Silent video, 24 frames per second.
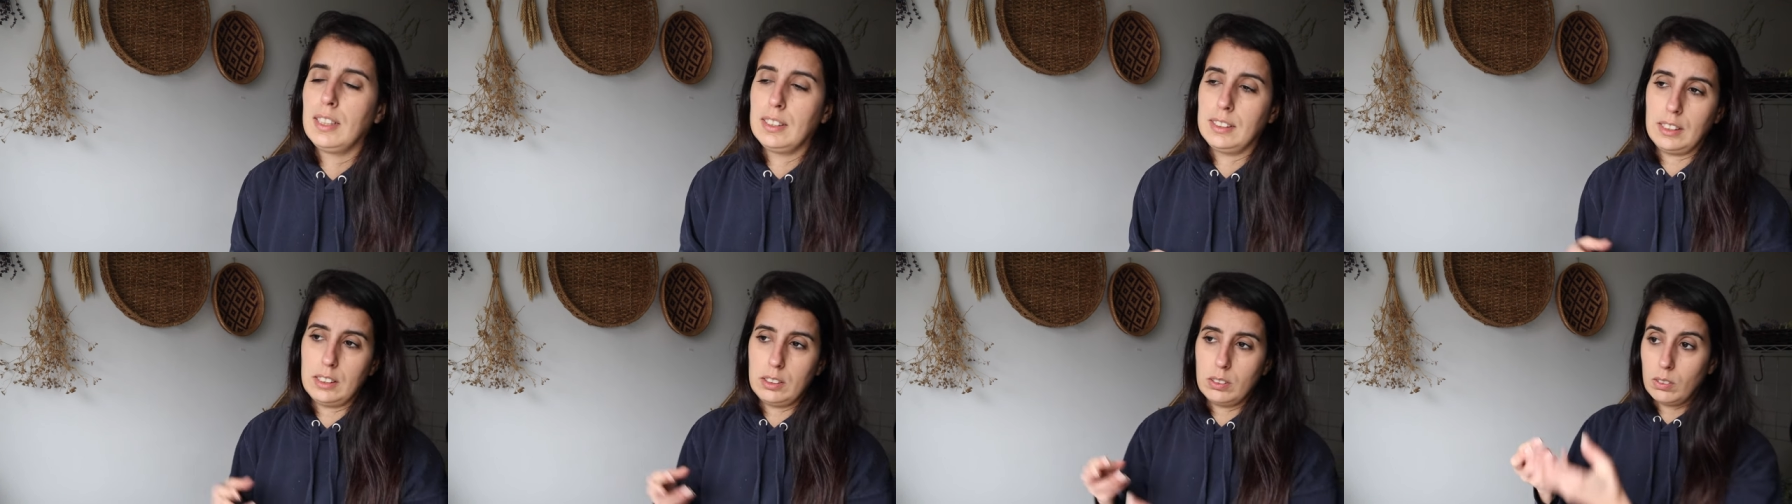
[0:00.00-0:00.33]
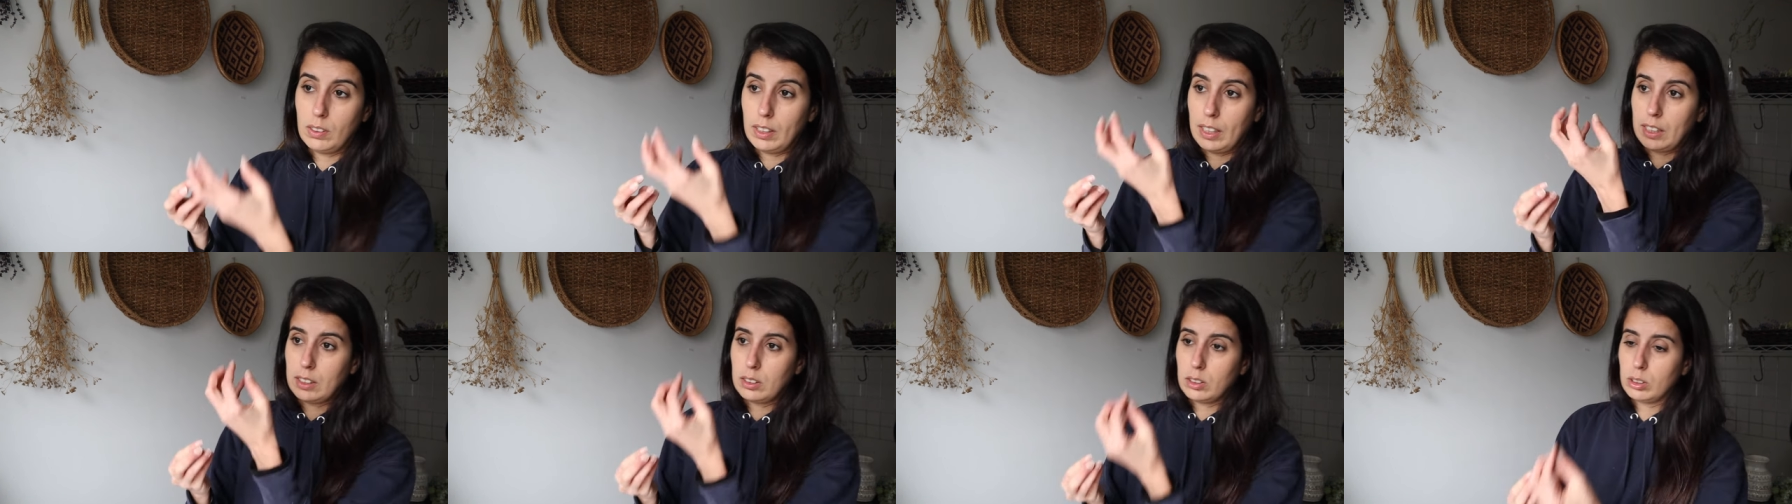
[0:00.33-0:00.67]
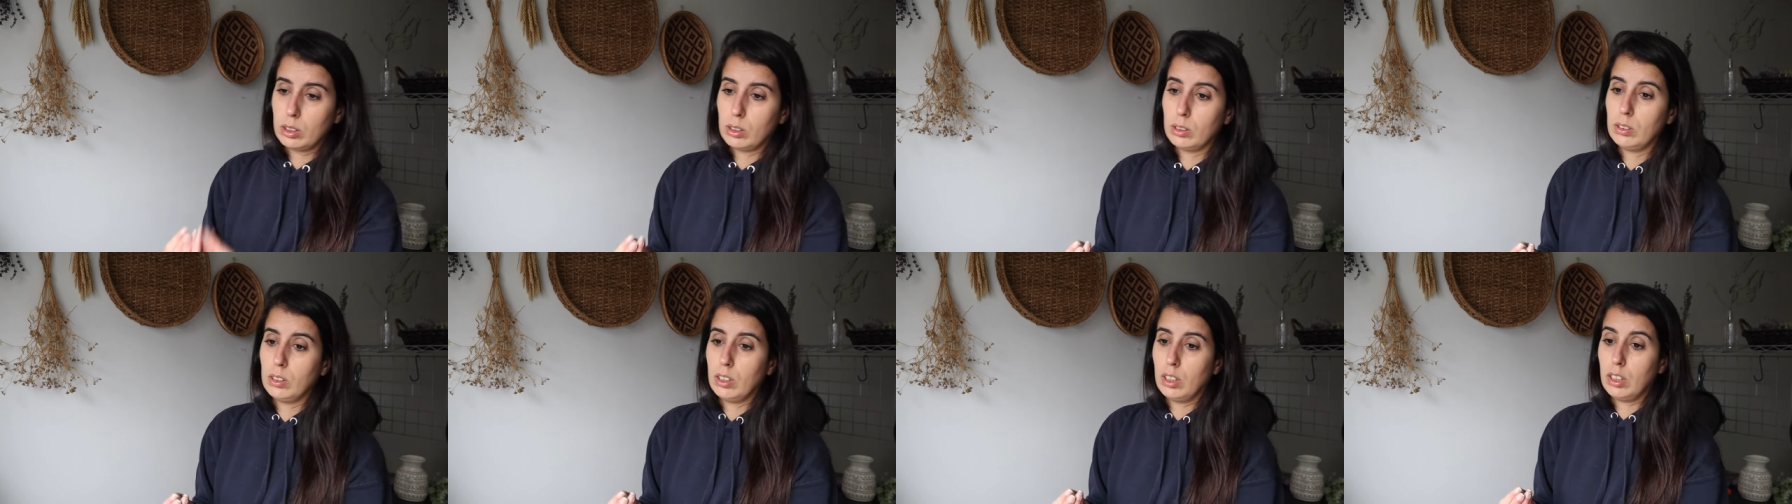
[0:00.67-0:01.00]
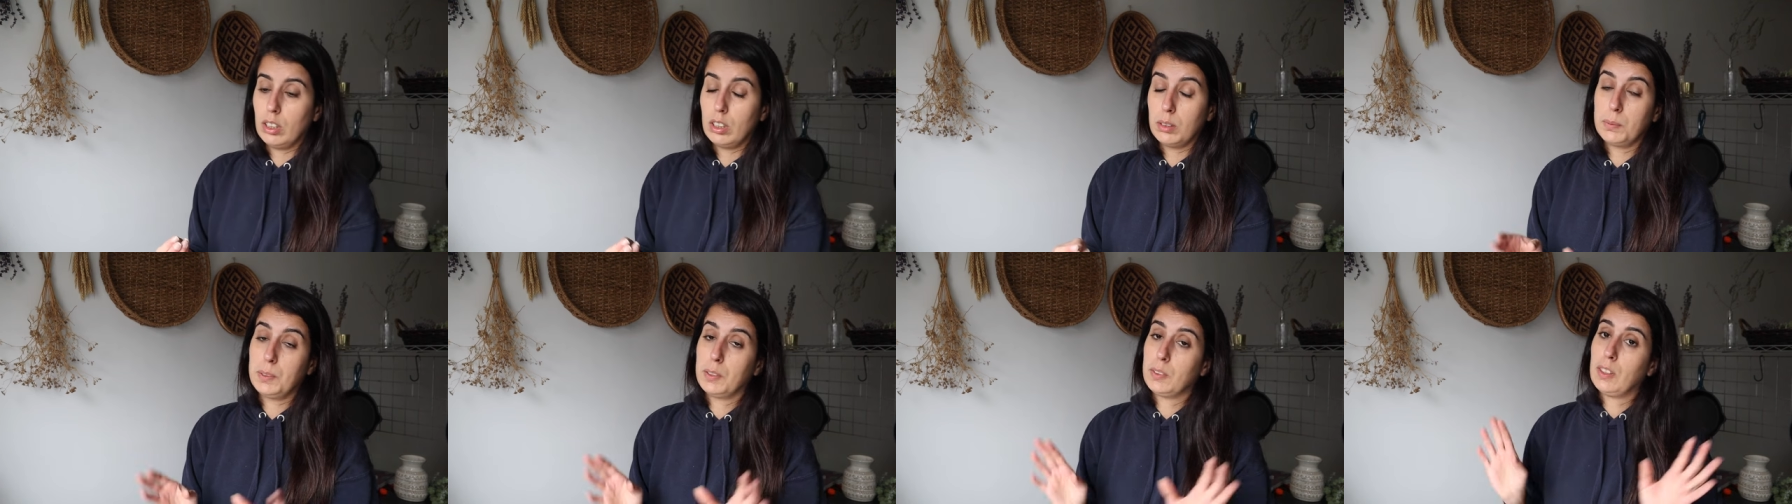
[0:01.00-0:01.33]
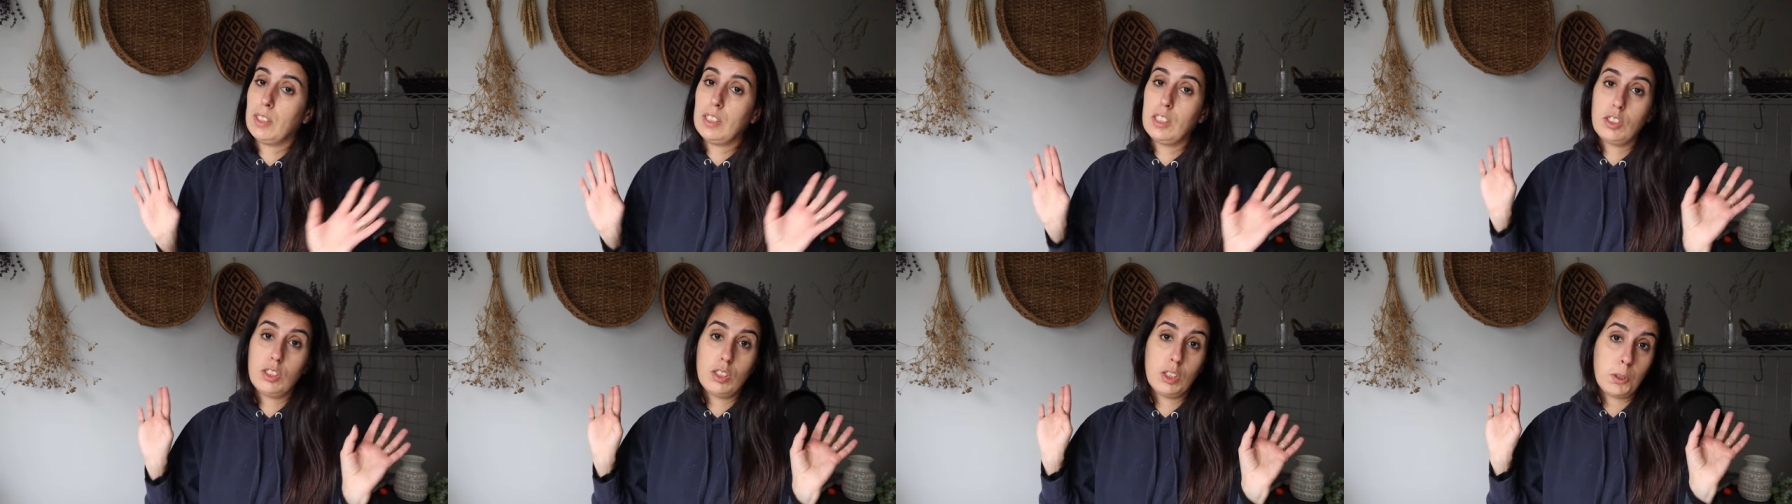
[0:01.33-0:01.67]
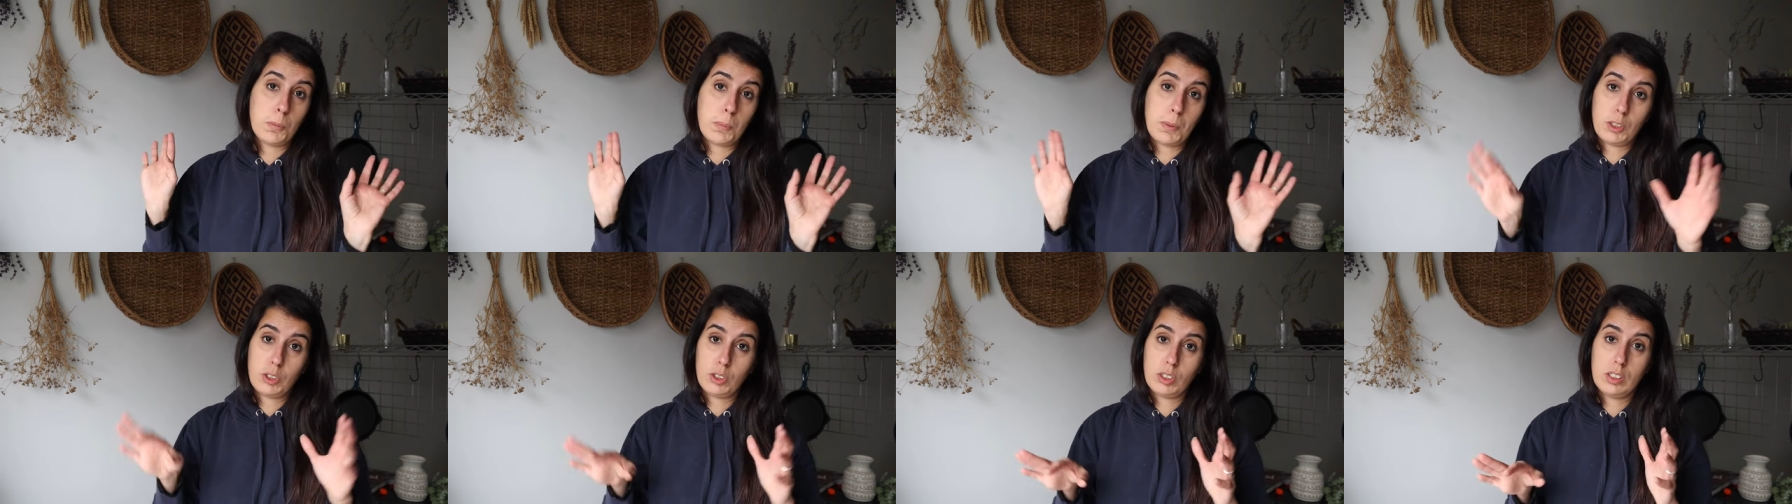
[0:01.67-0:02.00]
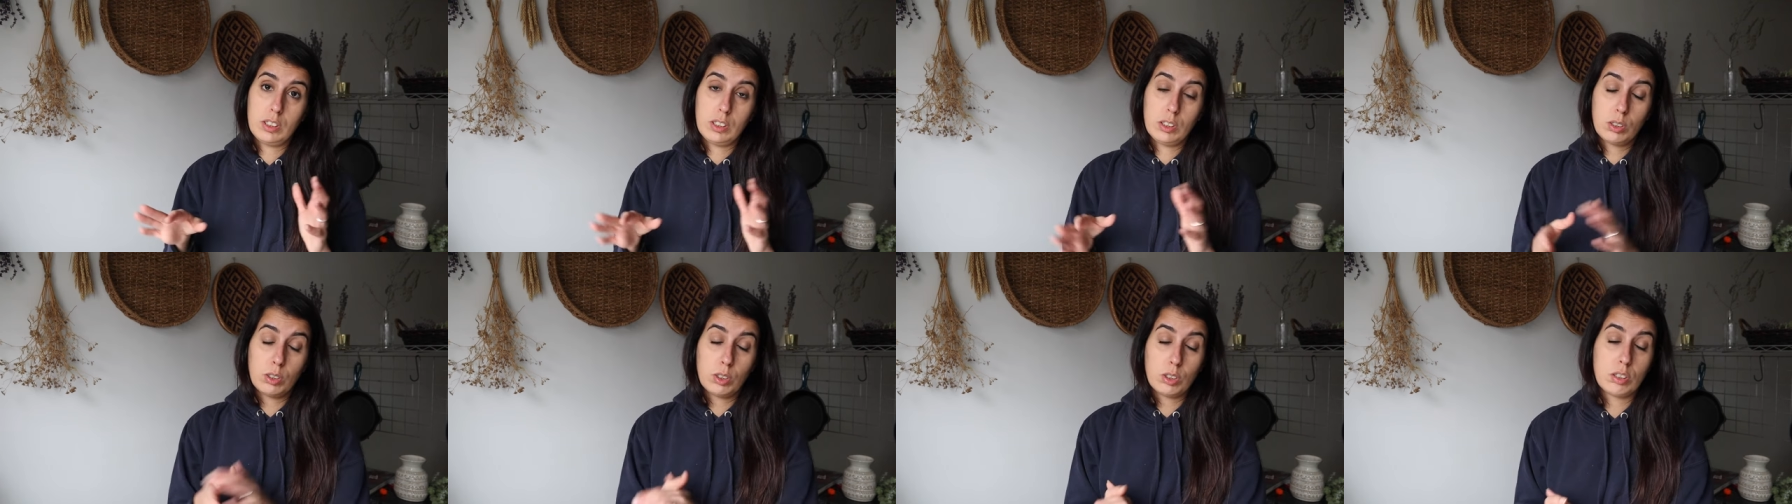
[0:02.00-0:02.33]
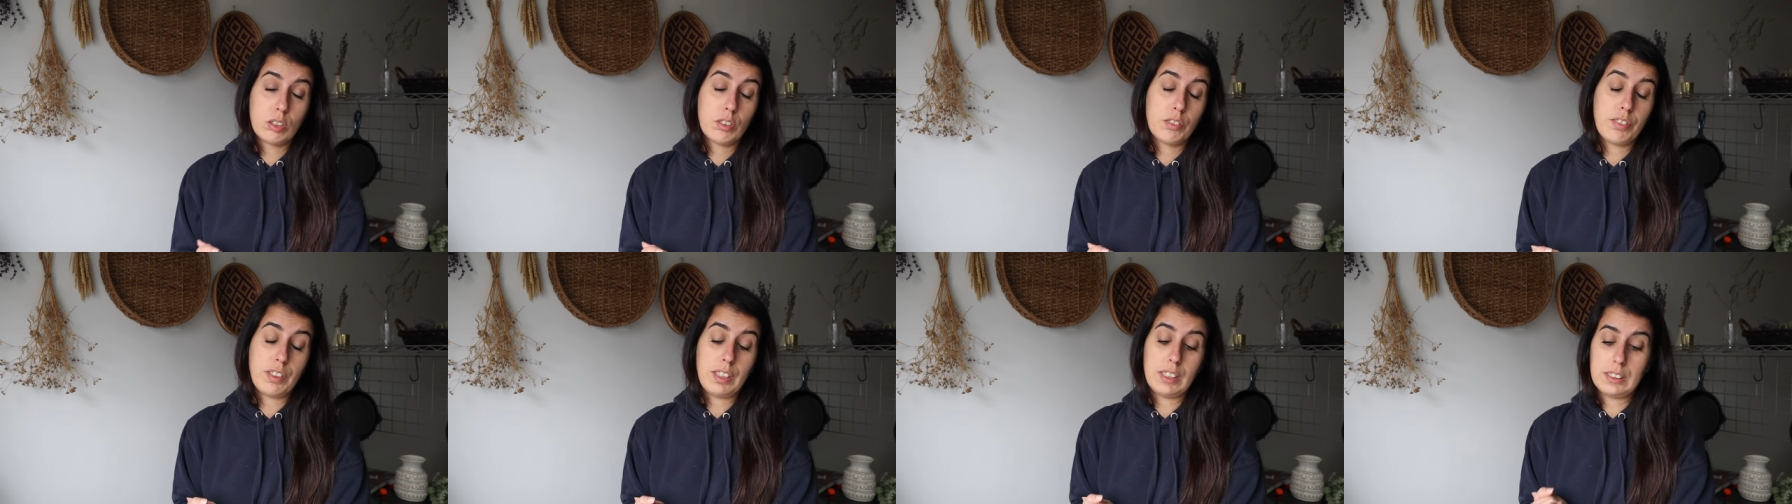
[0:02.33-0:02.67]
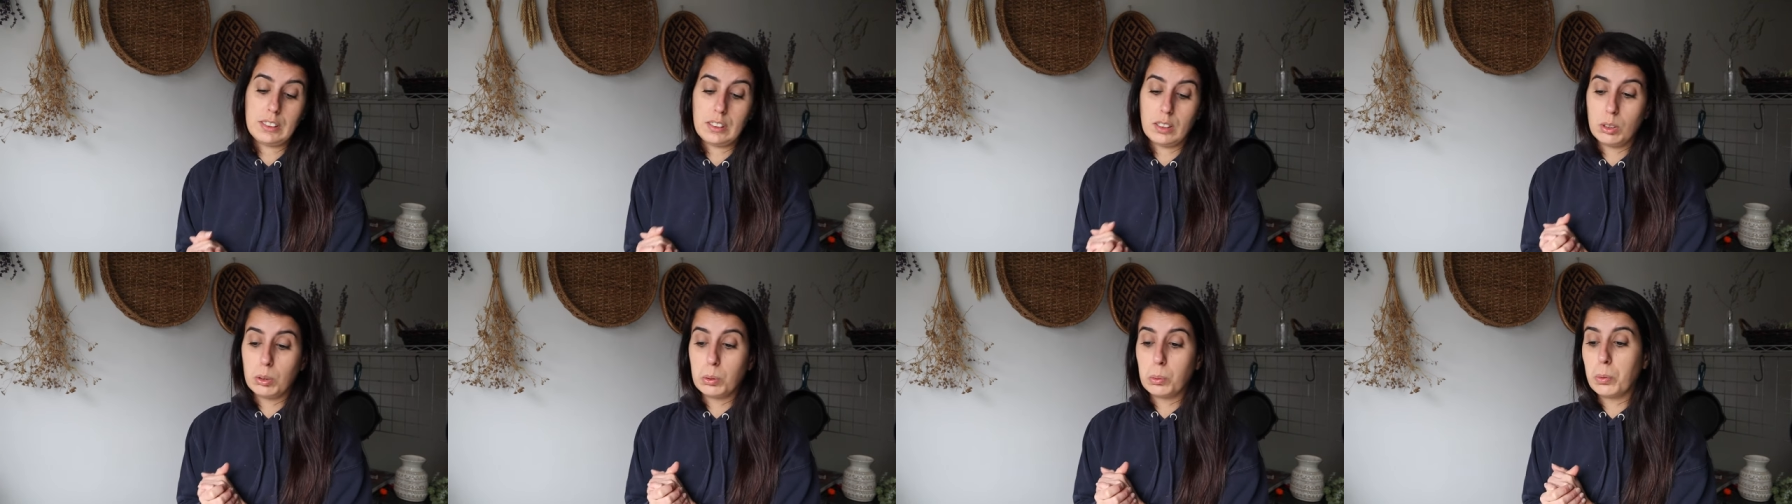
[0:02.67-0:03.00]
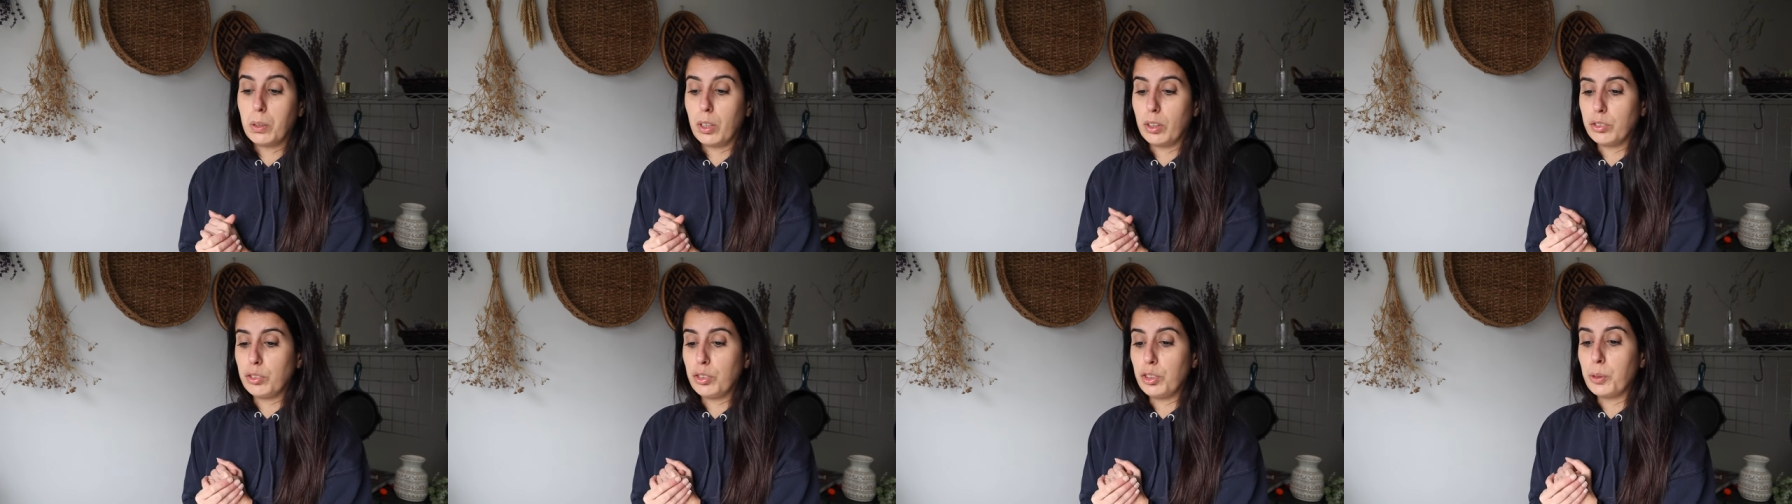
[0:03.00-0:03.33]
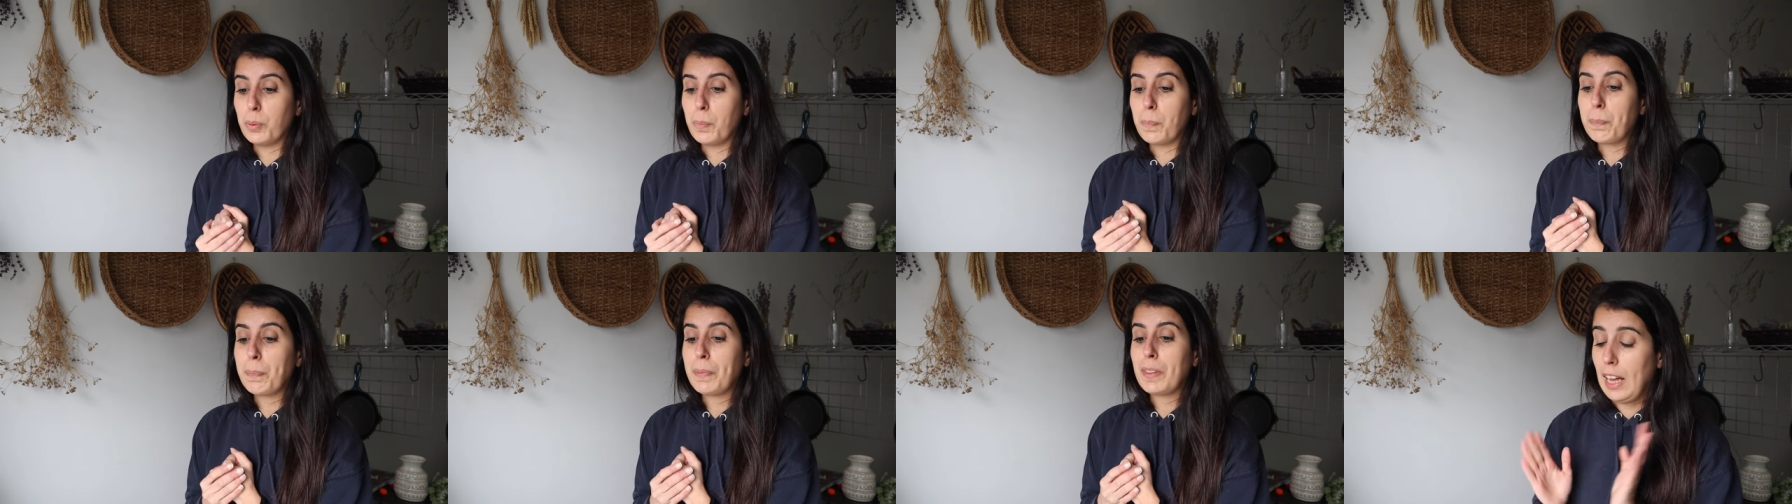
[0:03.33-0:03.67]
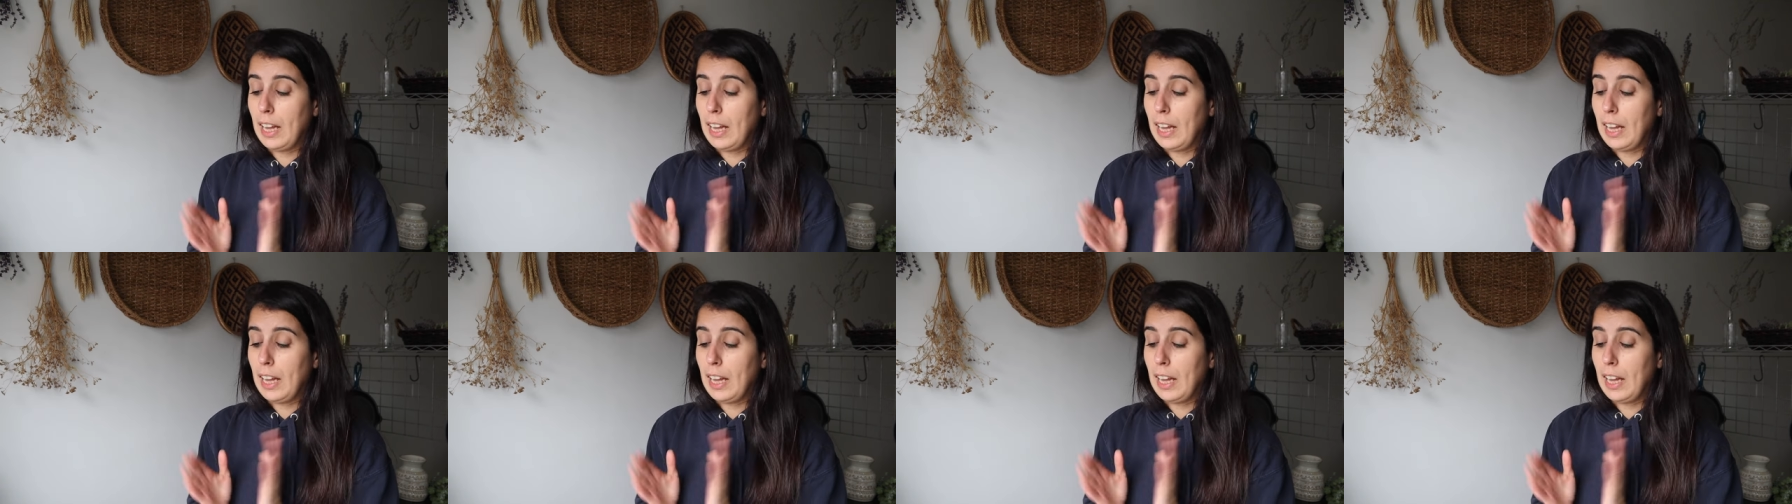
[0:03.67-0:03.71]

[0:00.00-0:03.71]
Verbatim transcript: that don't get so long, but radishes especially they grow so fast they do well too.